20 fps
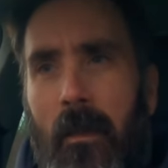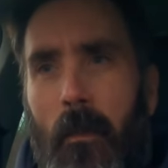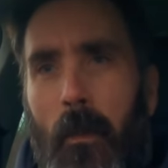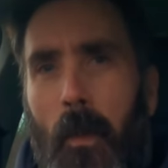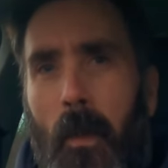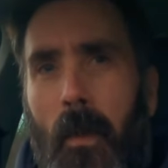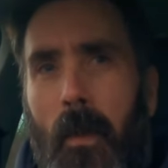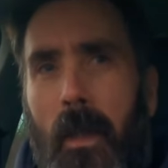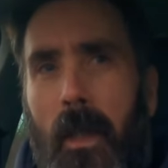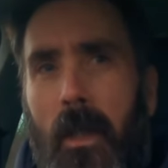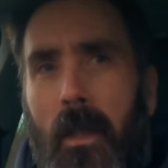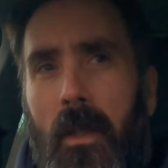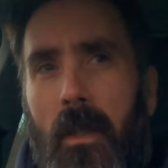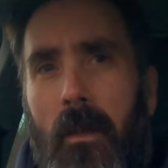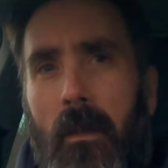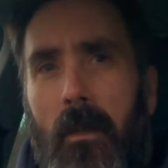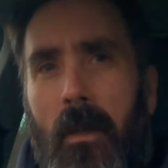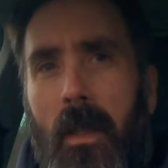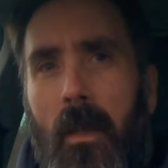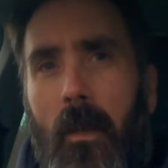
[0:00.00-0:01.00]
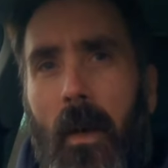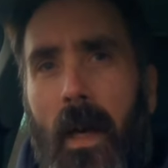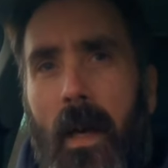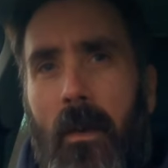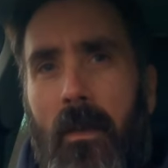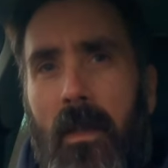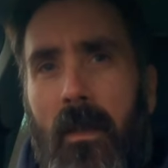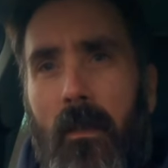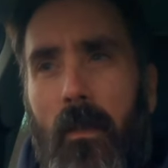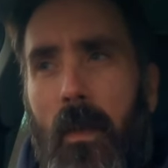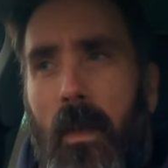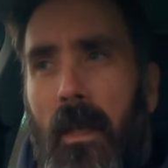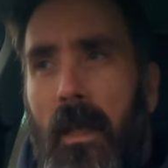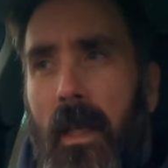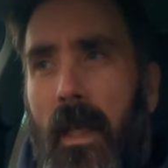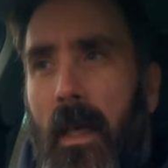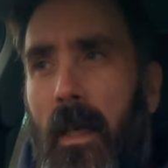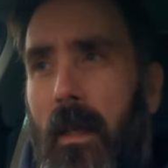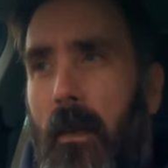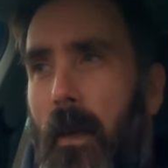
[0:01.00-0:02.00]
mortgage and new house if we're going to
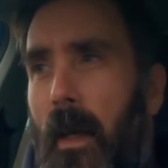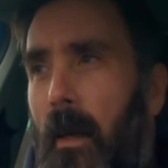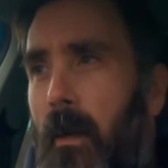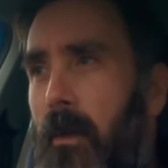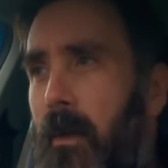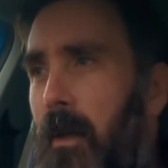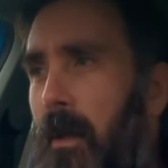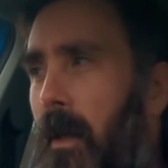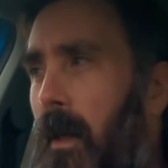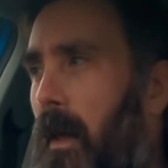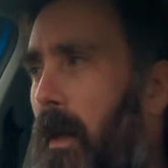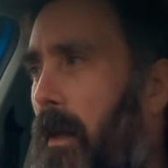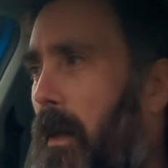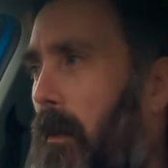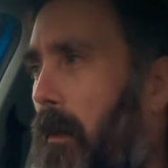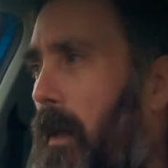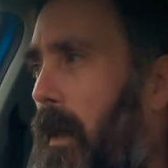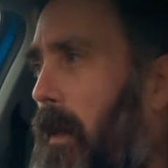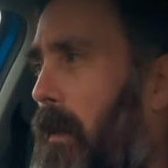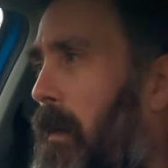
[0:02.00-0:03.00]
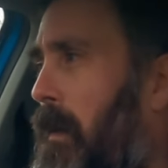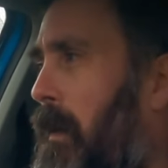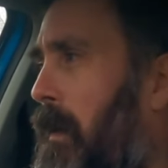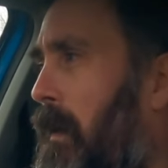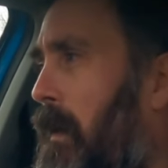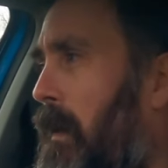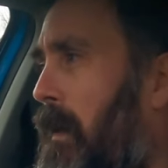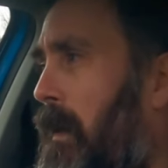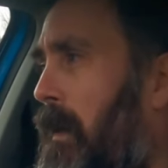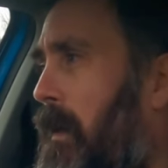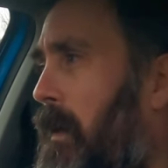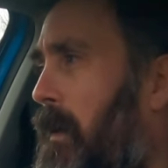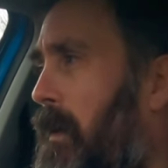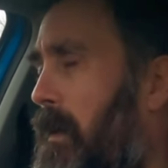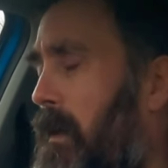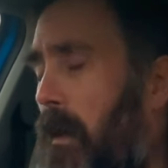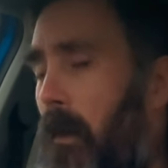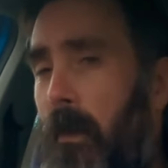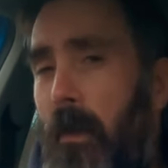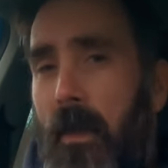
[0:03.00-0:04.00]
get a new house or not. I don't know.
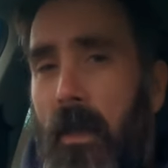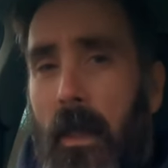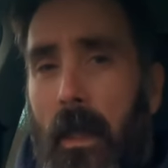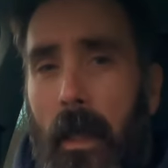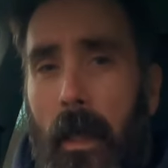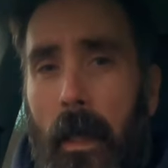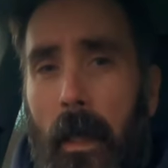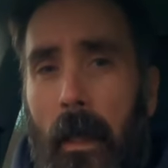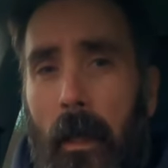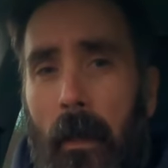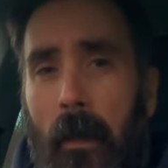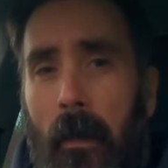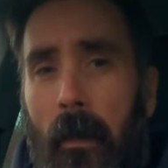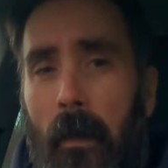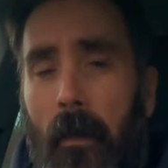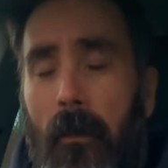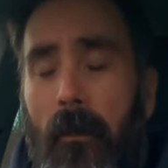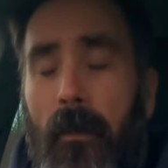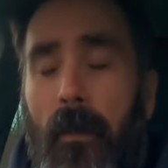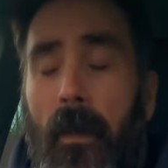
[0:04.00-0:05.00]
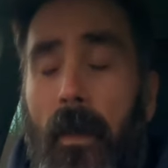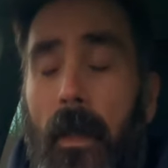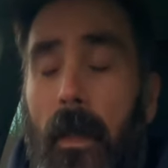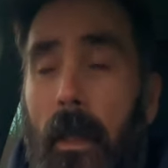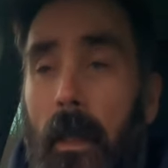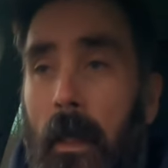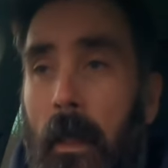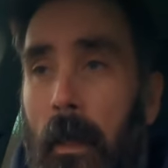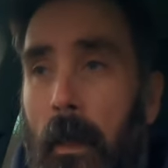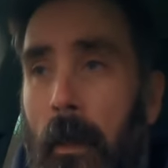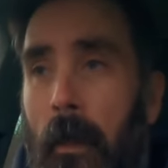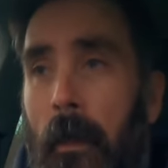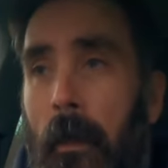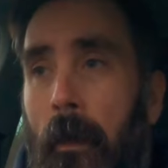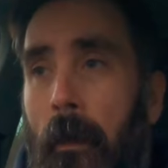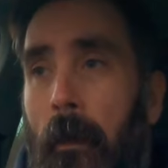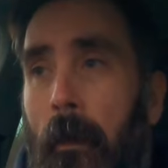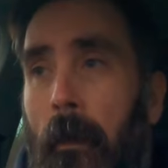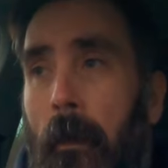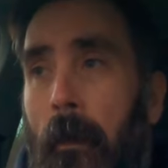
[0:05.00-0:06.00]
So we'll see. Hopefully
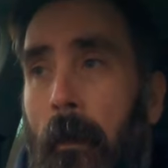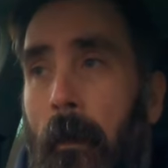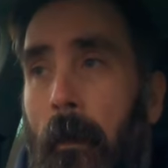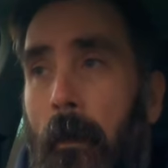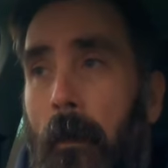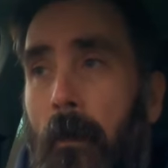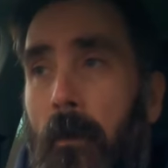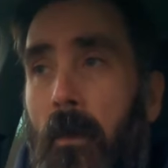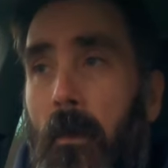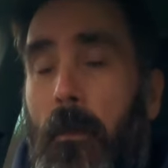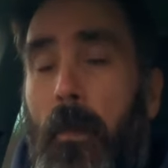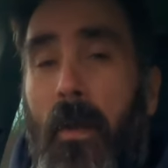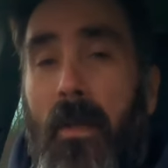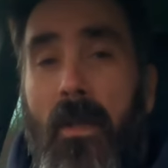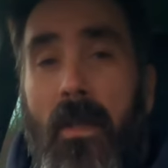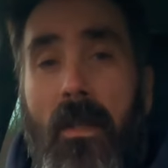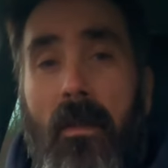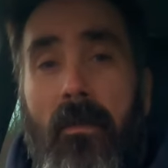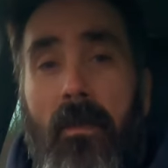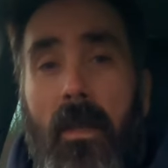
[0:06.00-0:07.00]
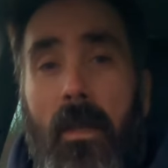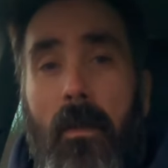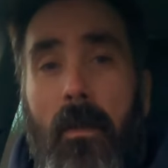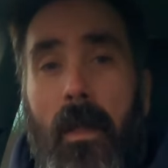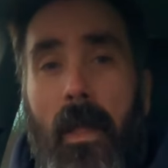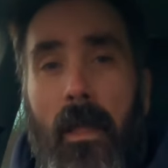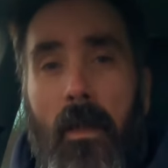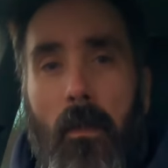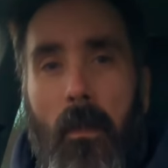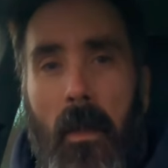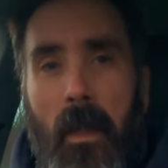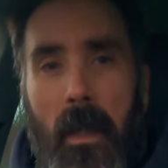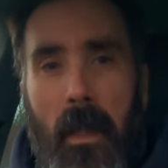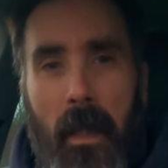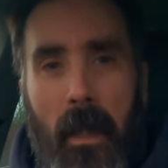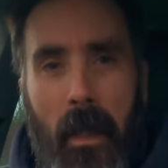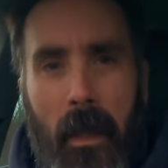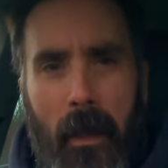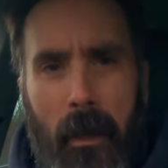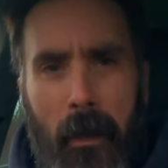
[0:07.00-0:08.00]
some positive news next
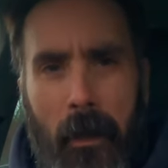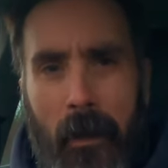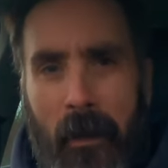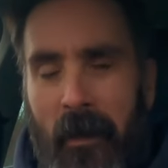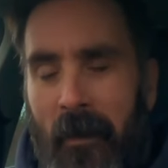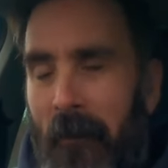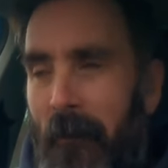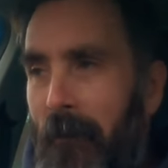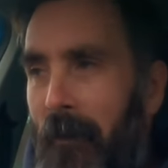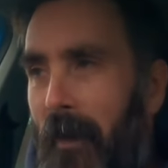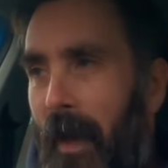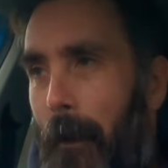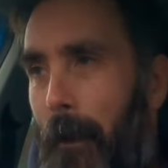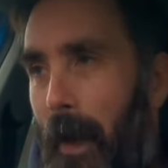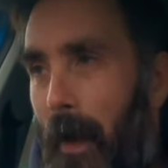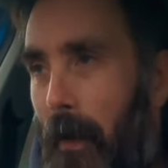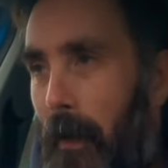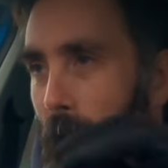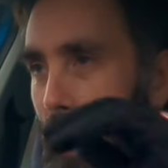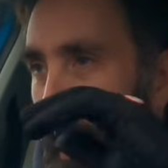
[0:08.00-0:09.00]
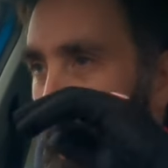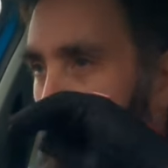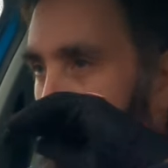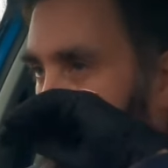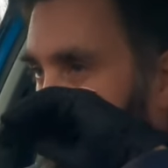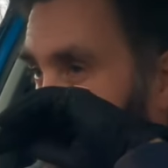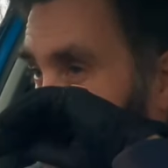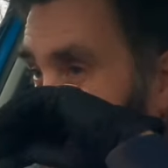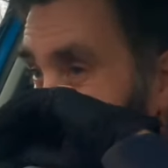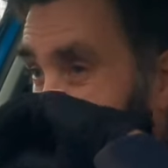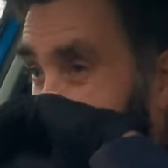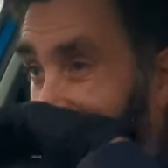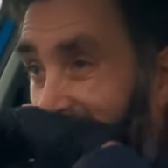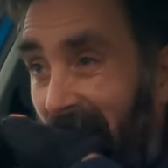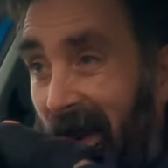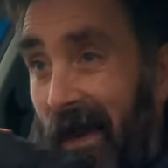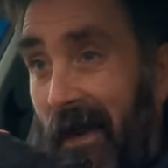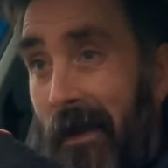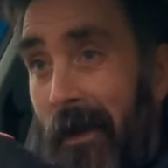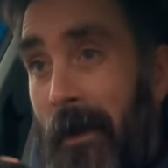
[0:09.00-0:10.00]
week about the house move.
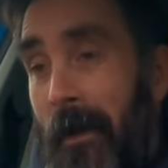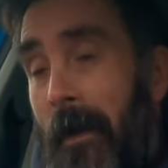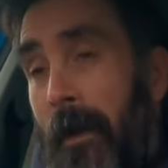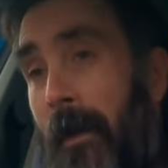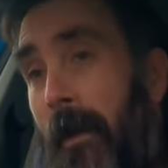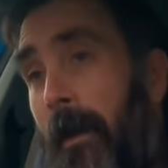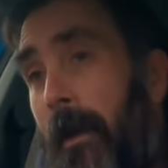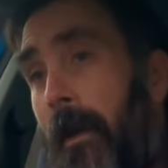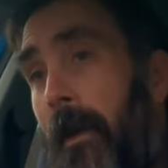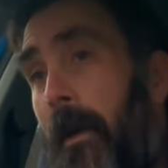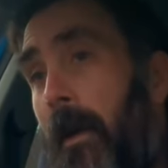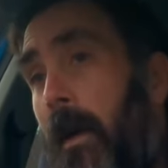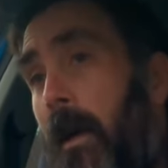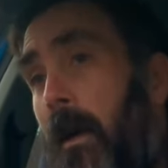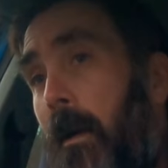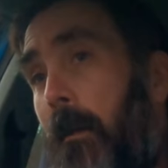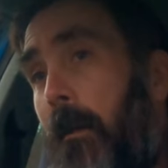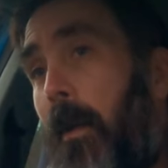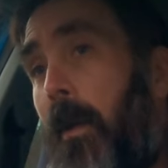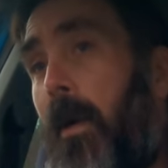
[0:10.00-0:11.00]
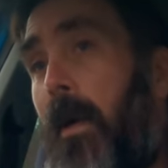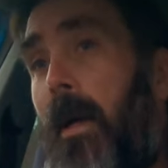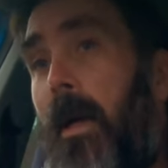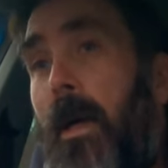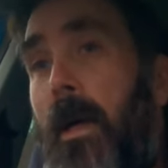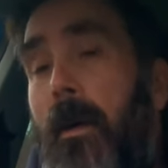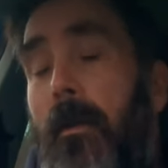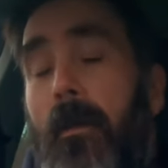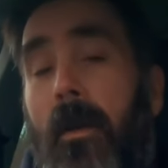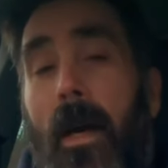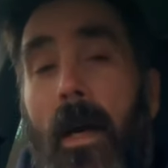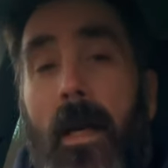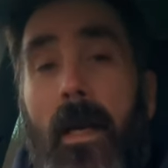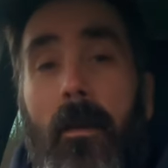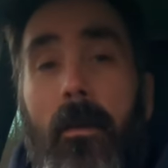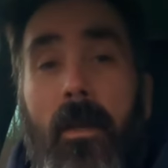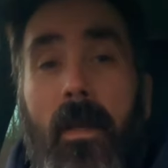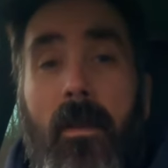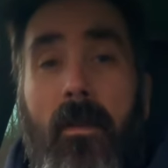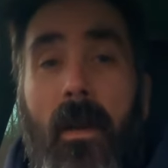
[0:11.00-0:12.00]
But right, I'm
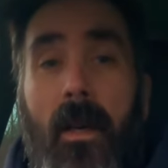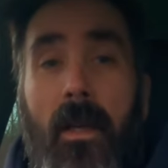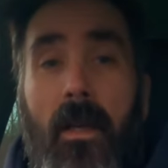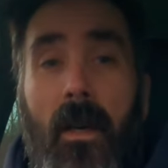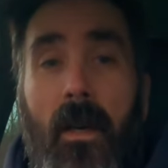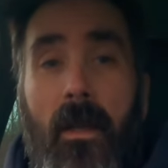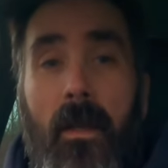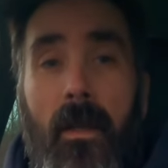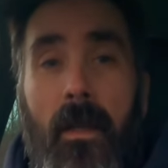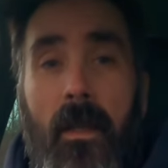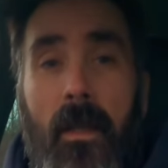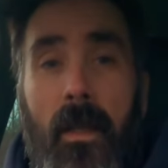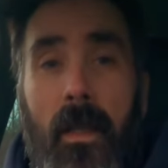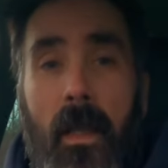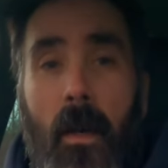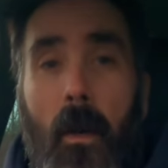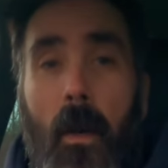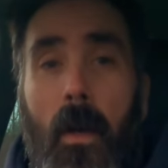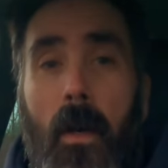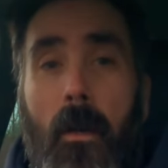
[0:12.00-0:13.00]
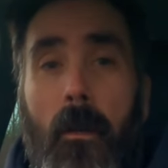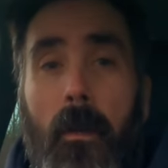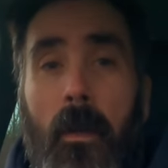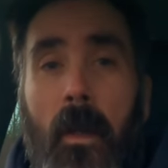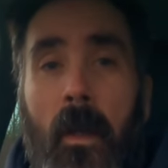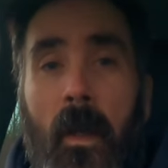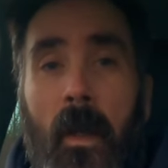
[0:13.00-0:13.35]
going to crack on and I go home.